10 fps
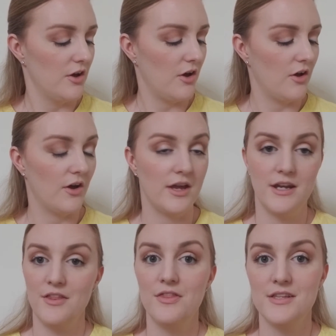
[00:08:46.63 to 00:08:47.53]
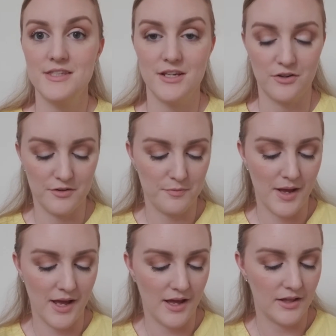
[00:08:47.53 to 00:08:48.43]
on the center of
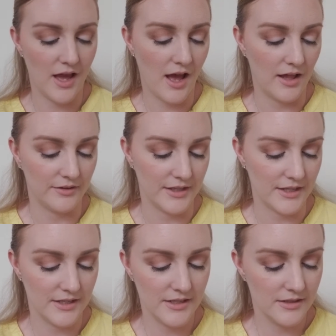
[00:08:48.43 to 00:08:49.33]
my eyelid.